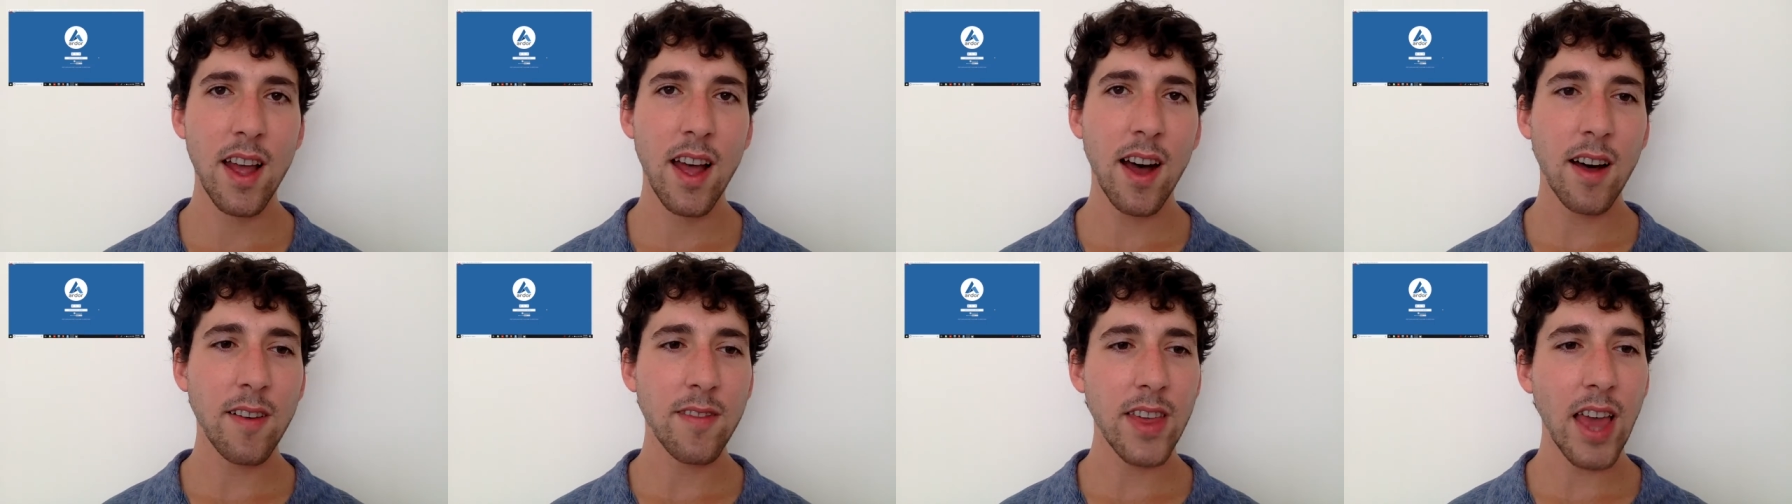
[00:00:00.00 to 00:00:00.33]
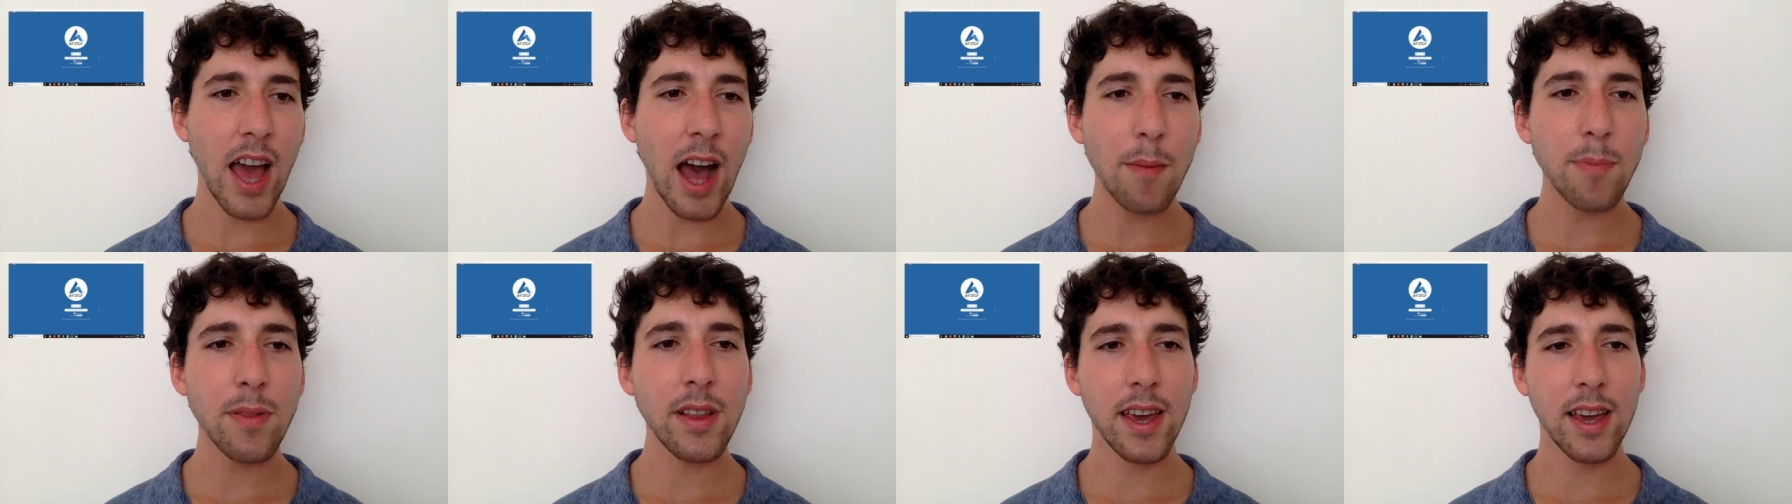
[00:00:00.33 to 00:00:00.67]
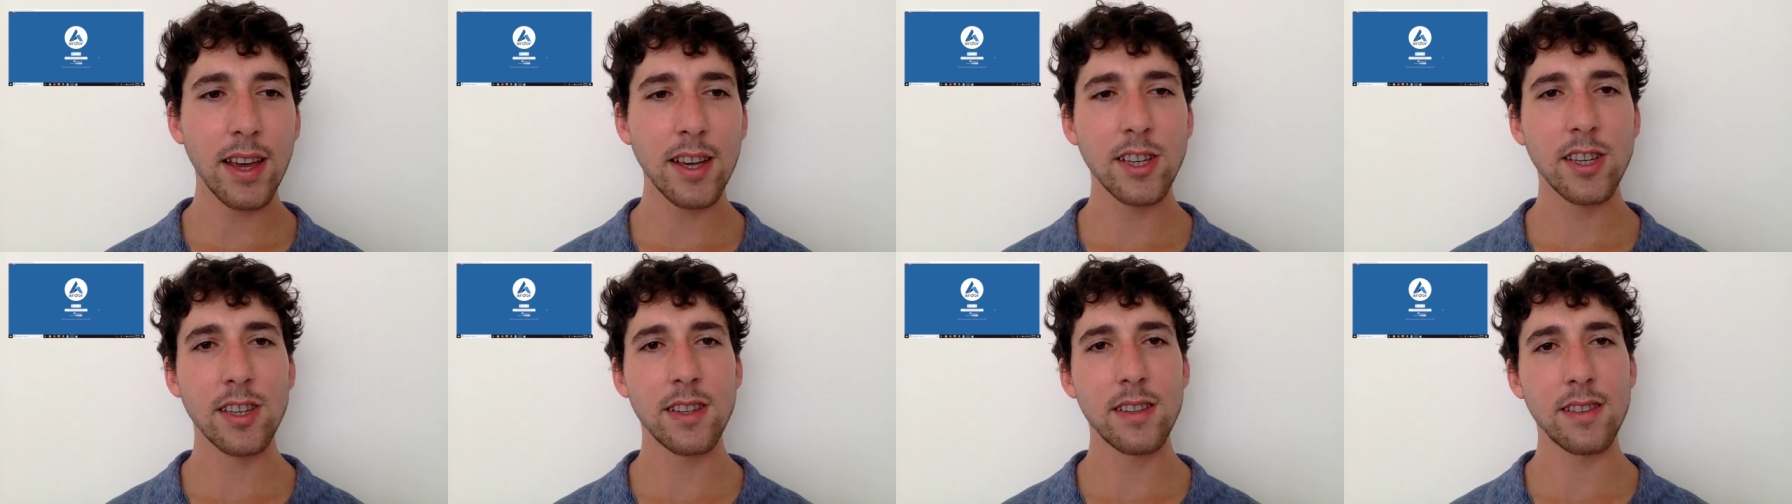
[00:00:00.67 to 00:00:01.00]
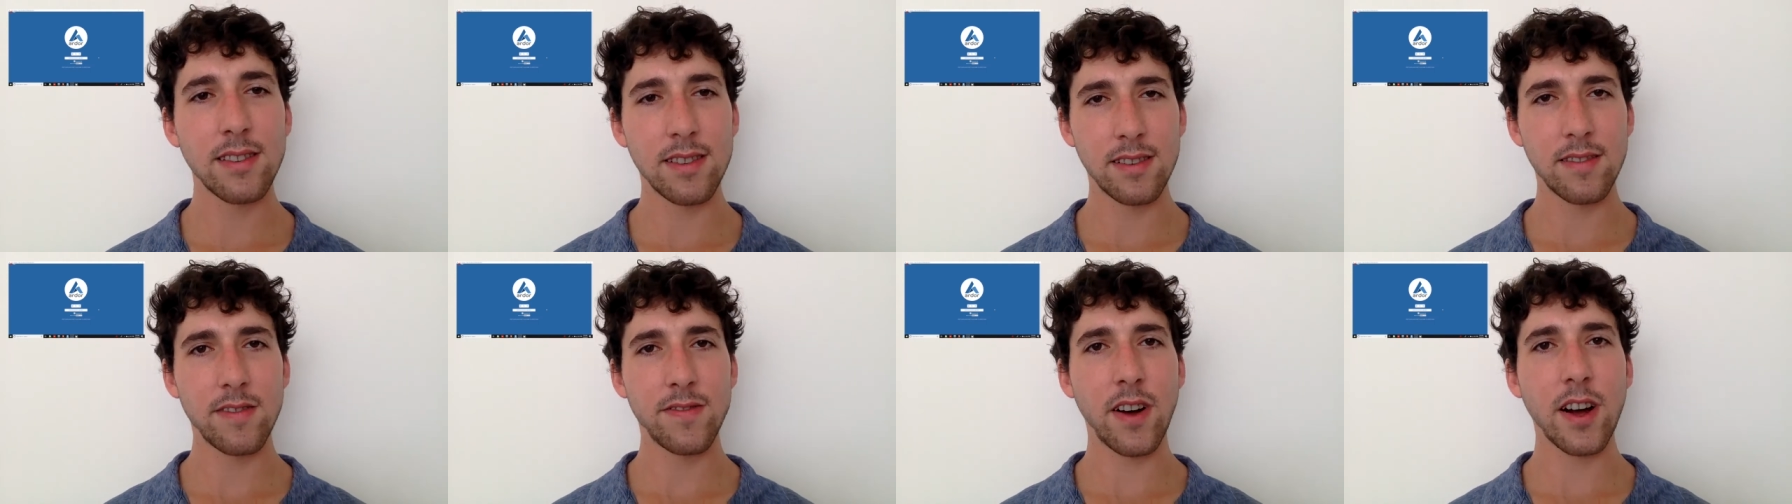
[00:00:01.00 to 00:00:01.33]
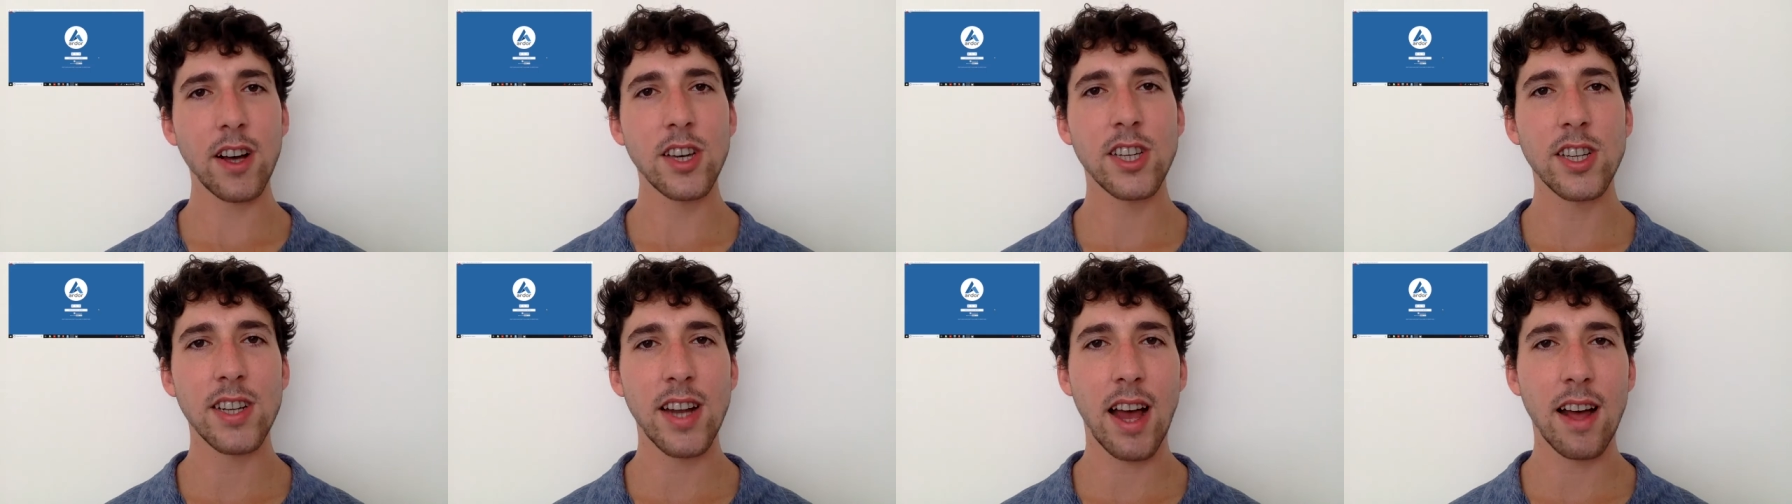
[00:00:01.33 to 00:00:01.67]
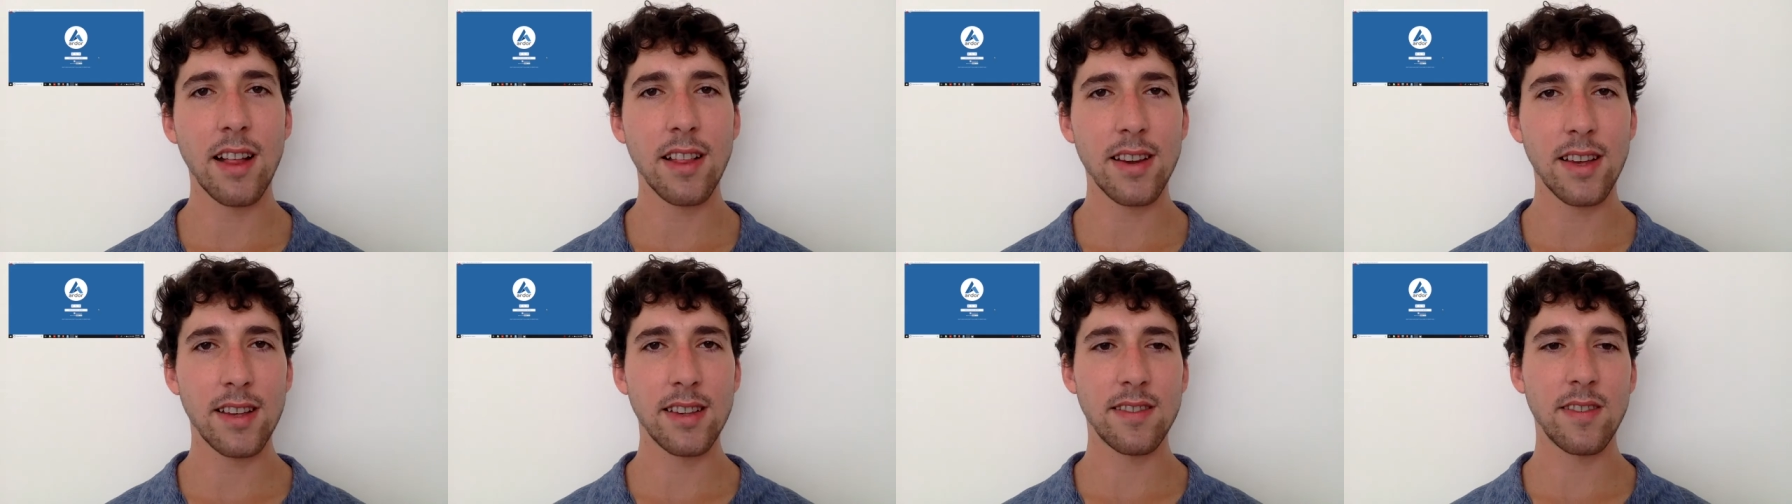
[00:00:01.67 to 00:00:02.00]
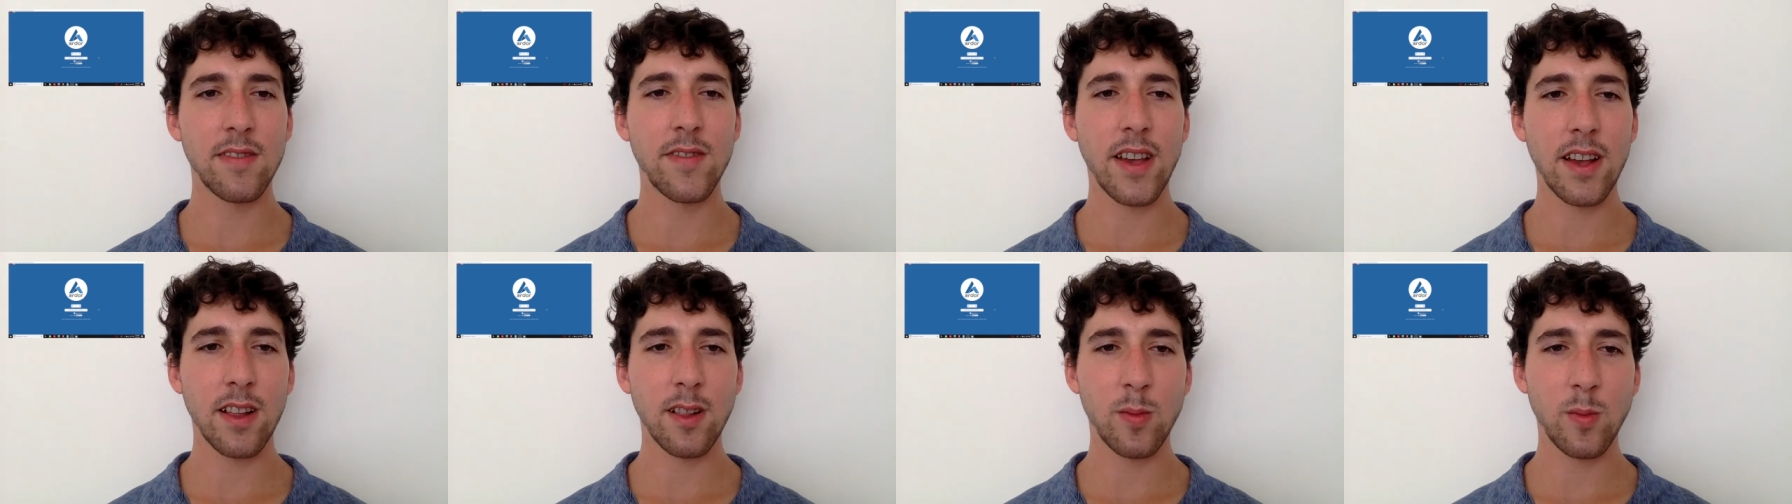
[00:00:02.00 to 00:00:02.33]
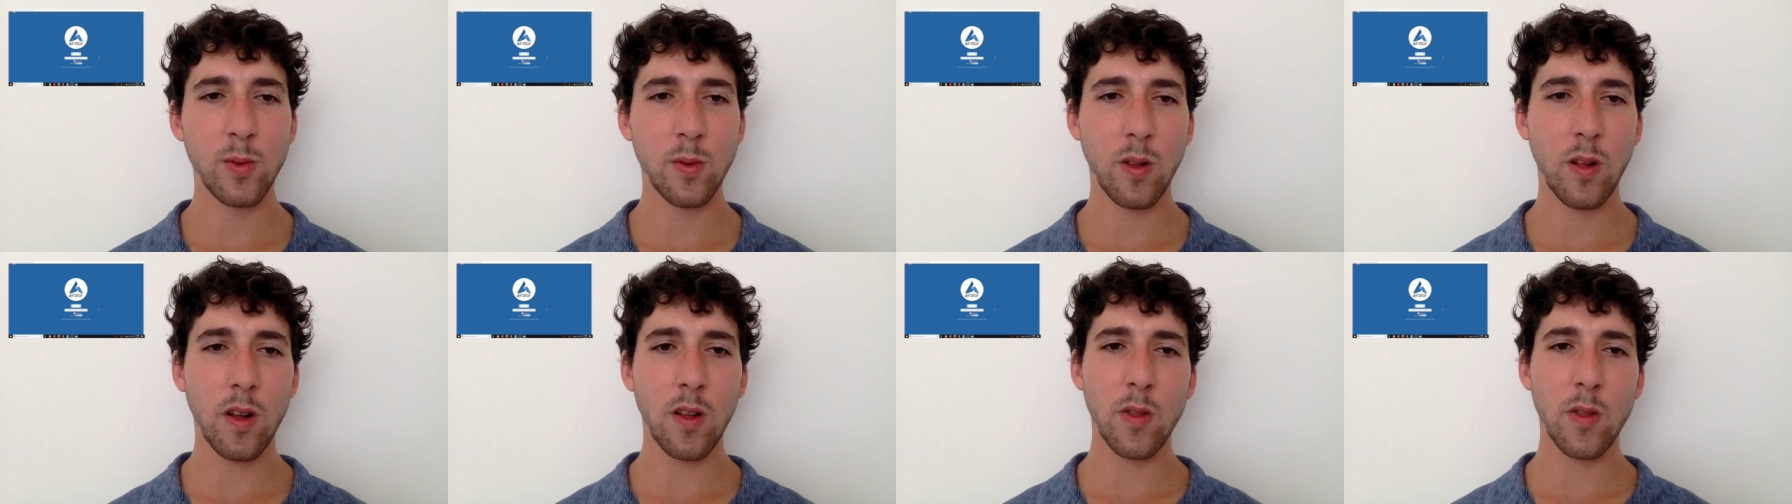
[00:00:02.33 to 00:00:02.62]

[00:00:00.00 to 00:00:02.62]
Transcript: of the applications and functionalities available